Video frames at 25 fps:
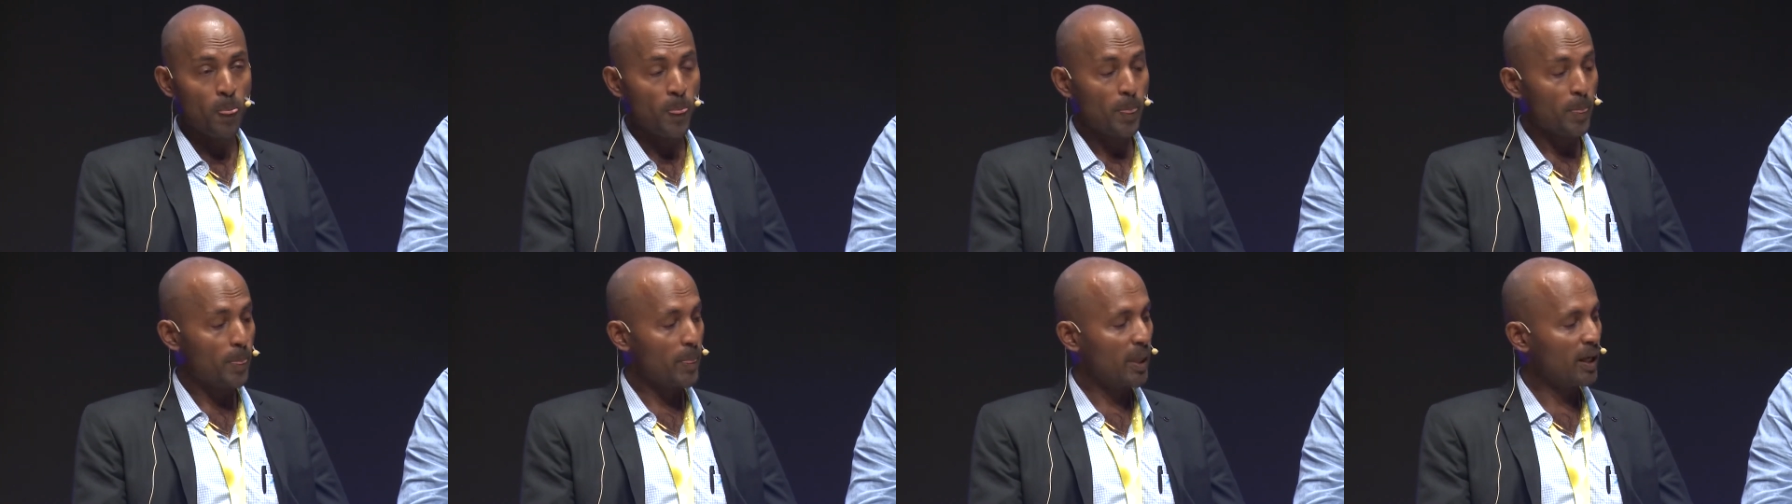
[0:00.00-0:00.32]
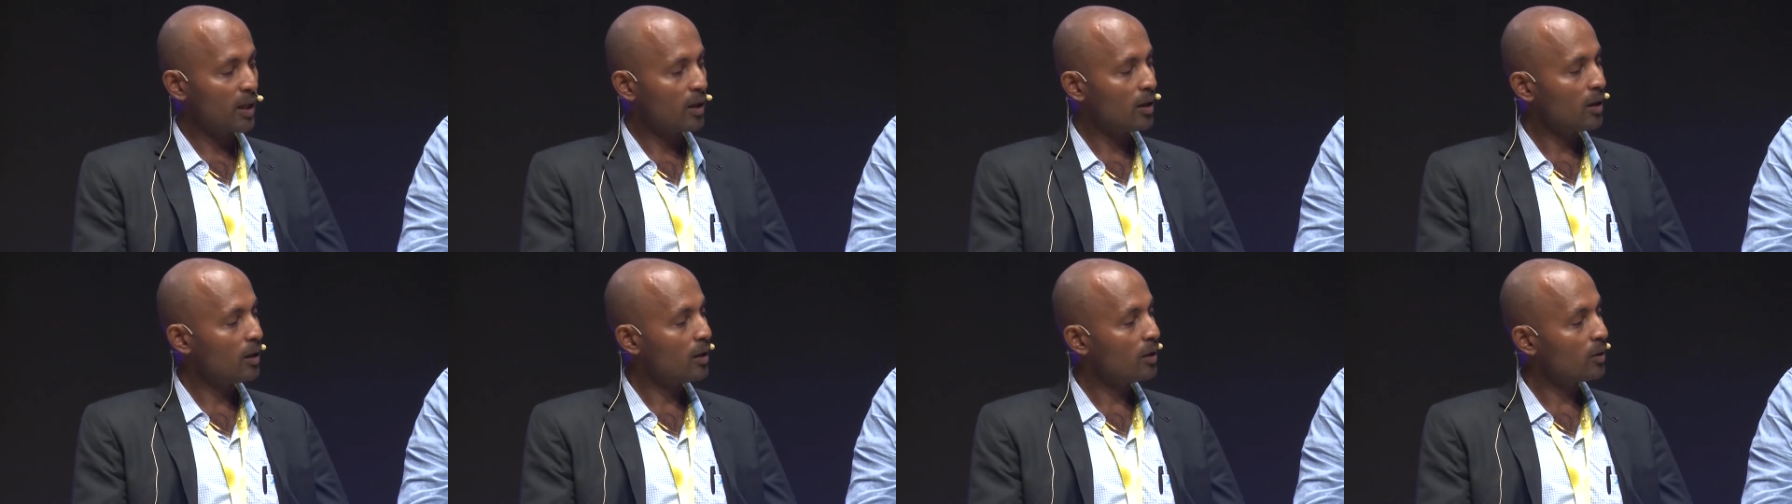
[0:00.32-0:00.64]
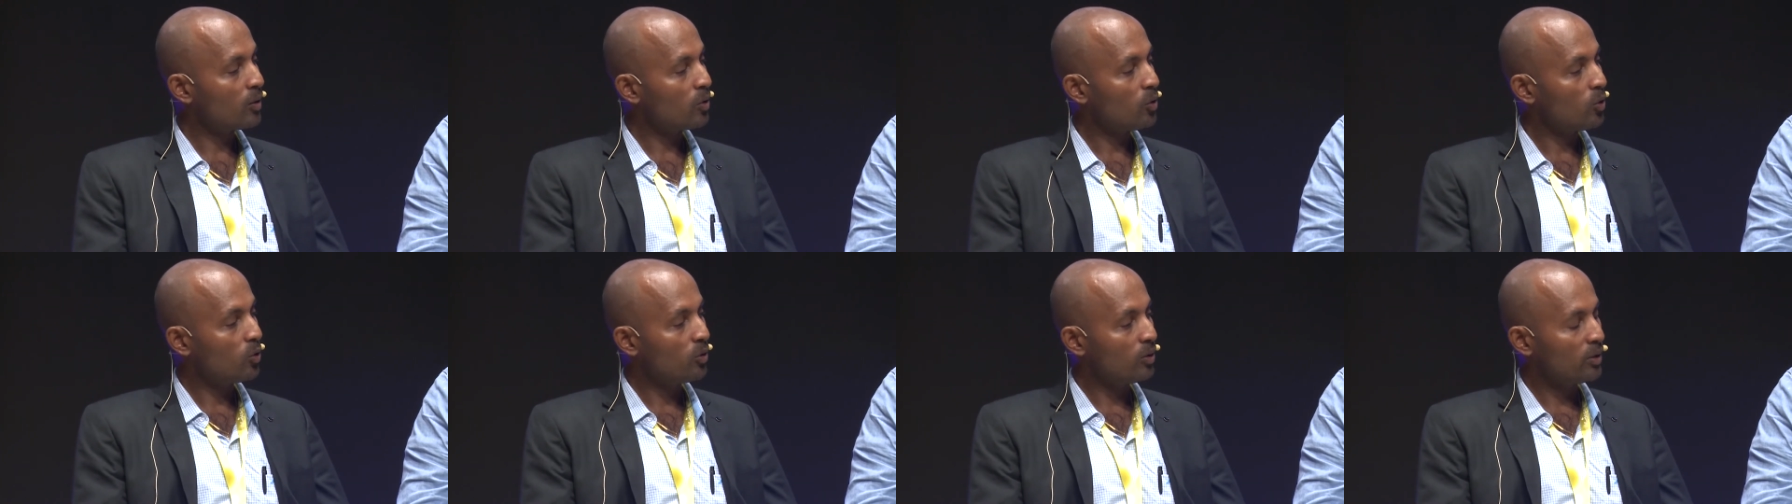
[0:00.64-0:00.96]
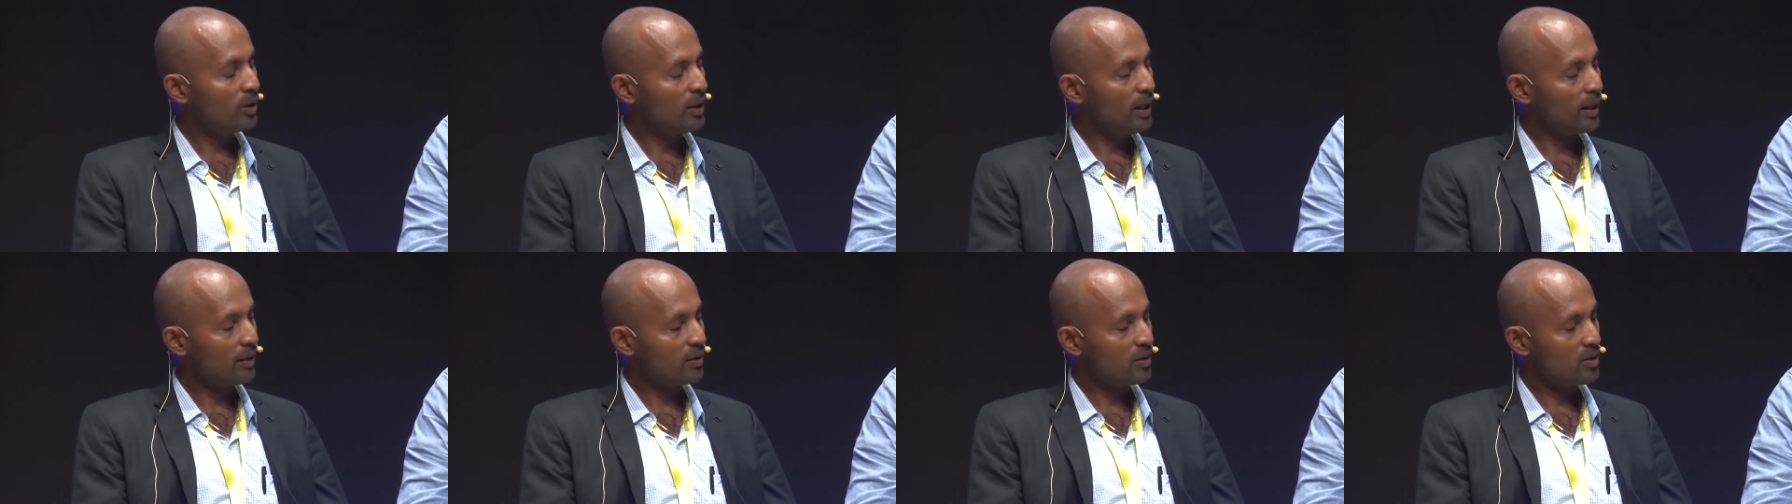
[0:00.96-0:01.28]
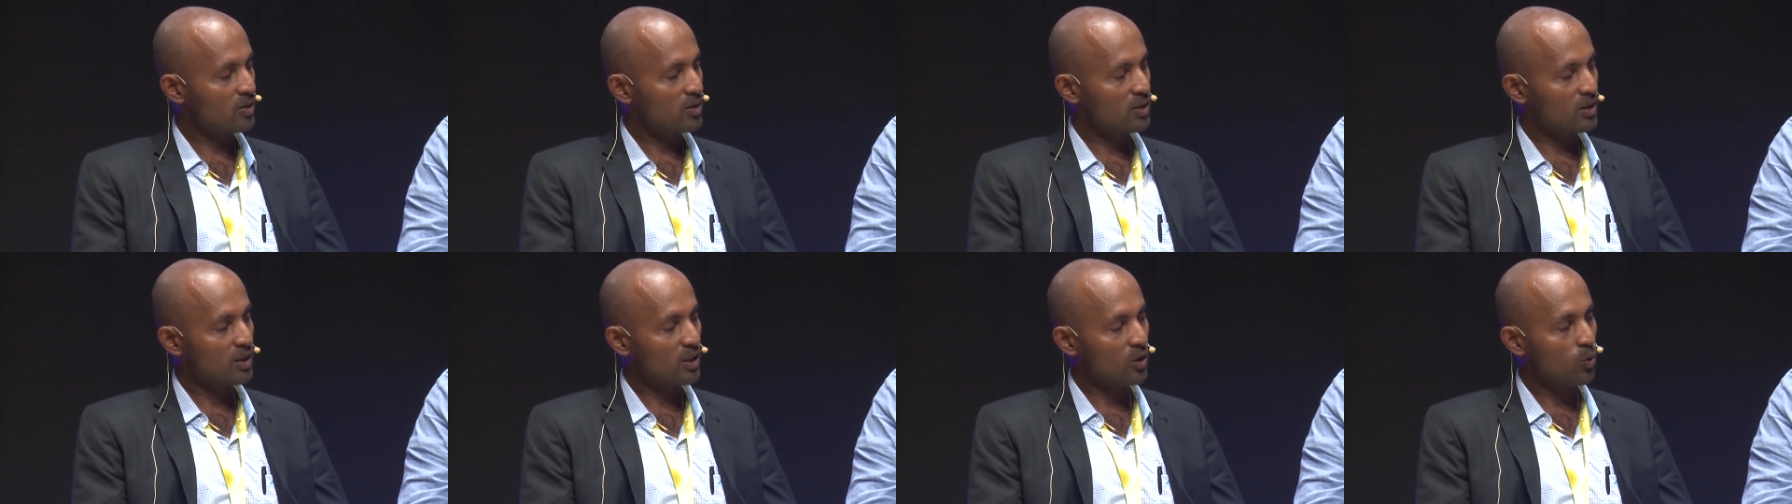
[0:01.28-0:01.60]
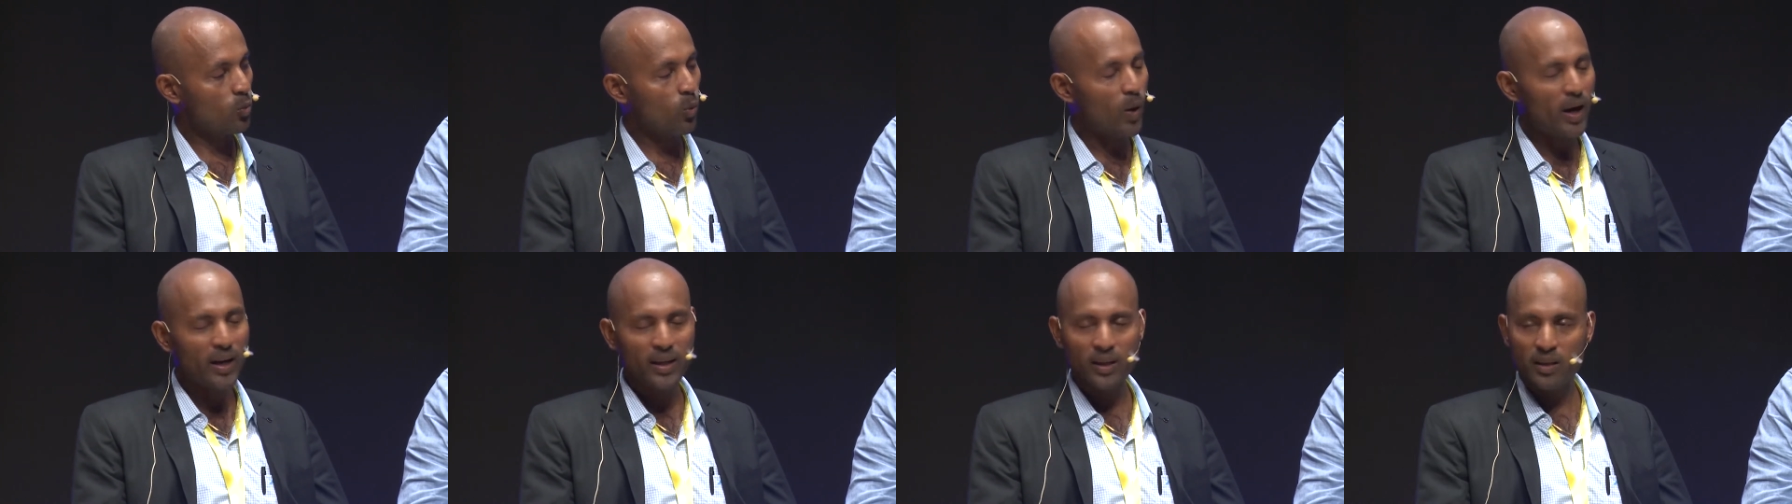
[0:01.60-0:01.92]
there are electricity
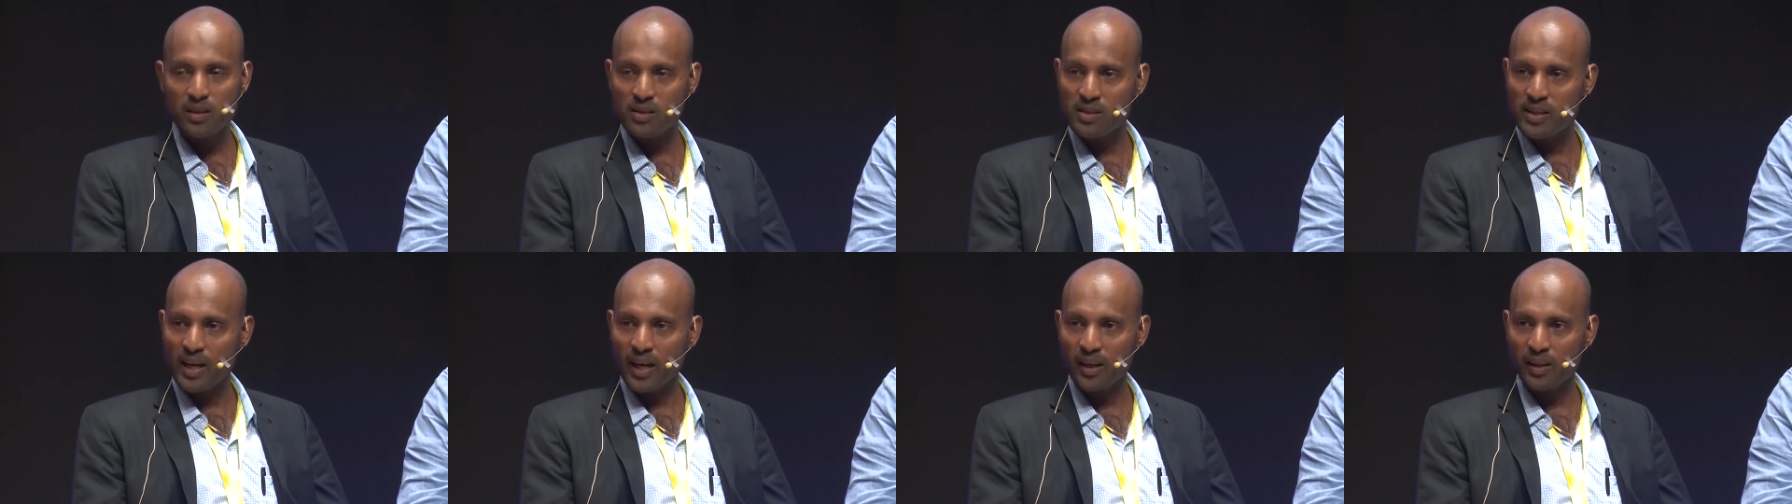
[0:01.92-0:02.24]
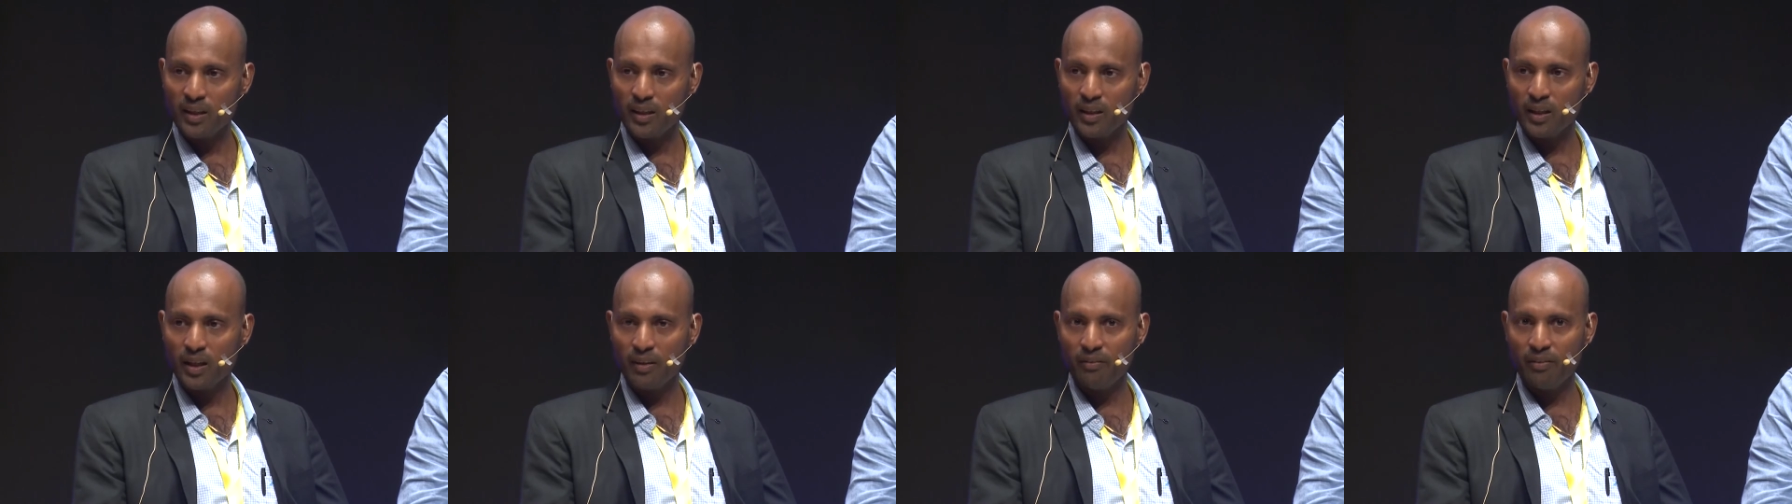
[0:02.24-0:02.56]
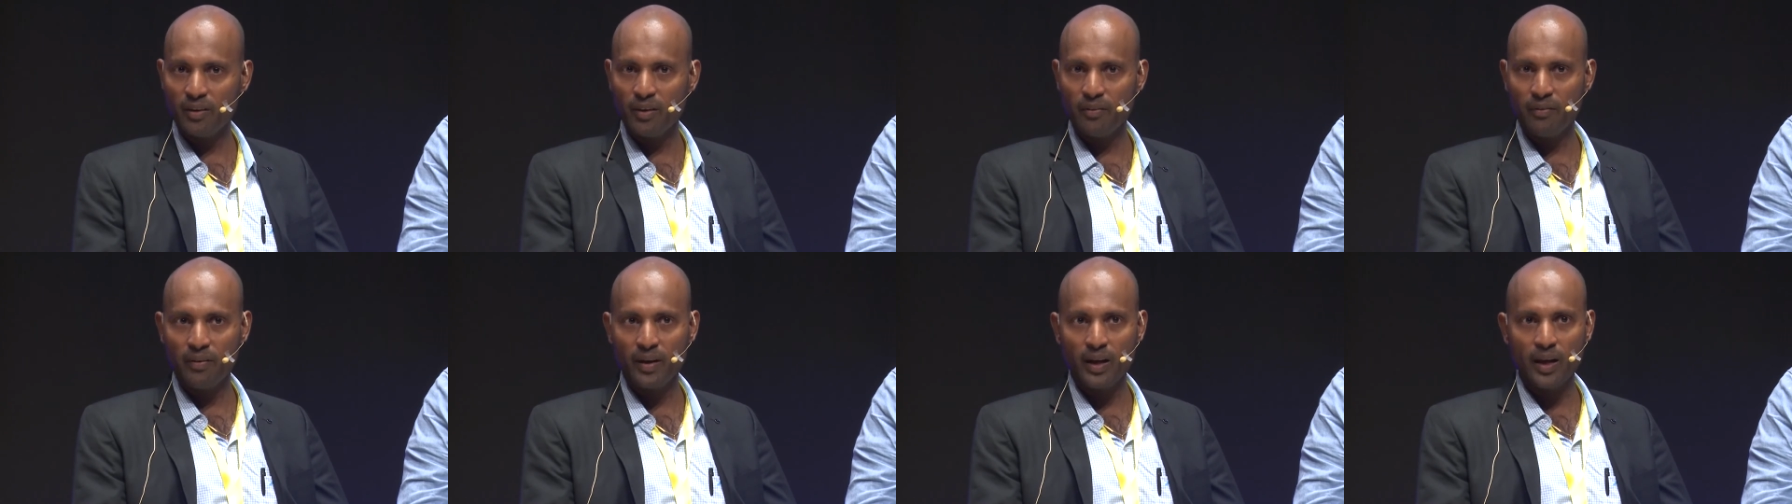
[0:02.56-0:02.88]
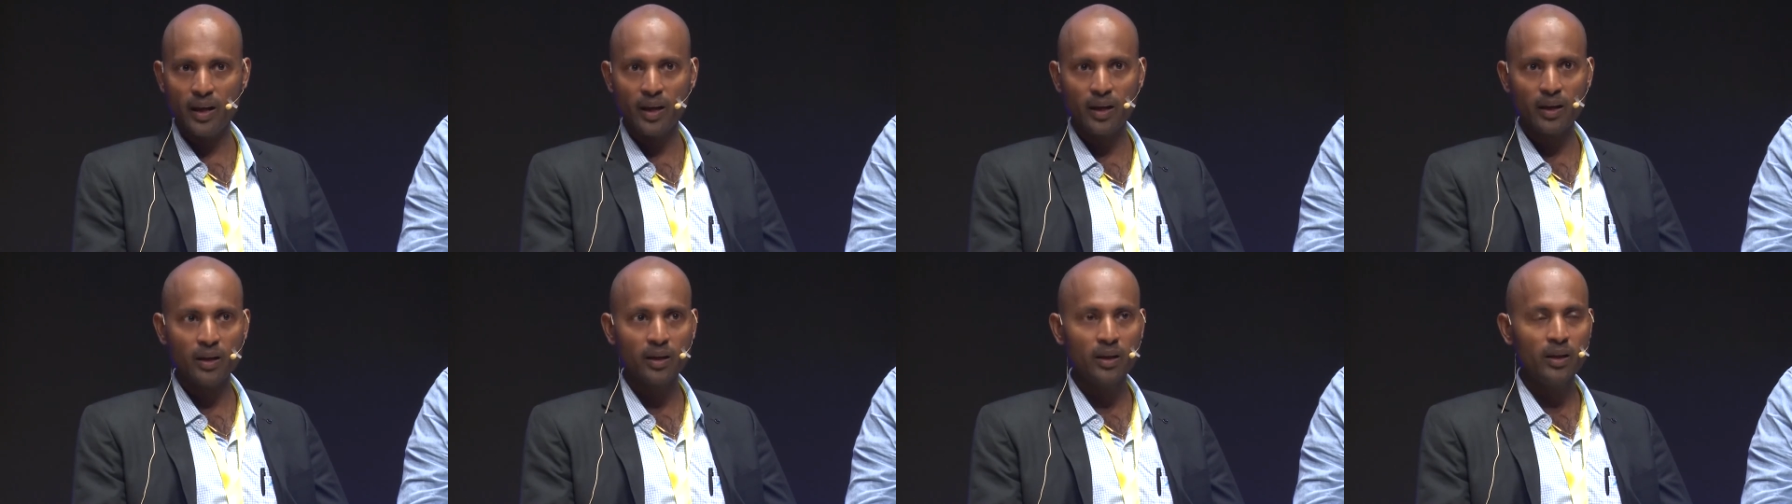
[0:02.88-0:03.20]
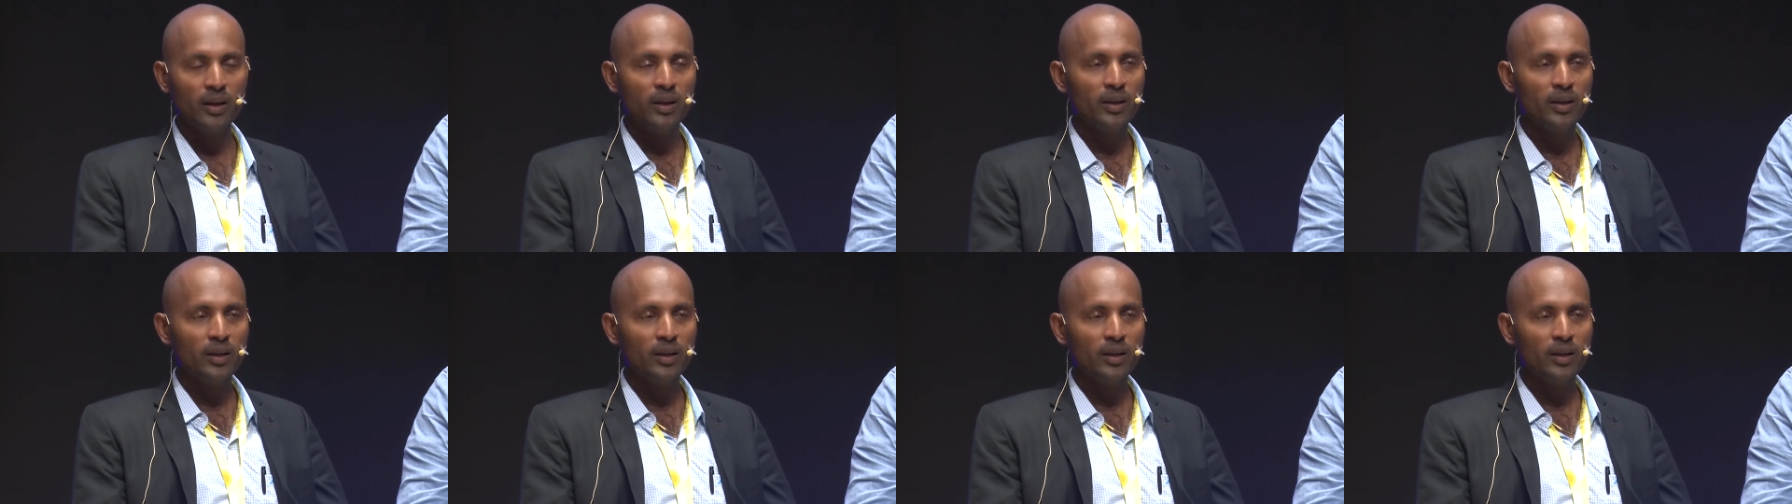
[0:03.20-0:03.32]
wires hanging everywhere,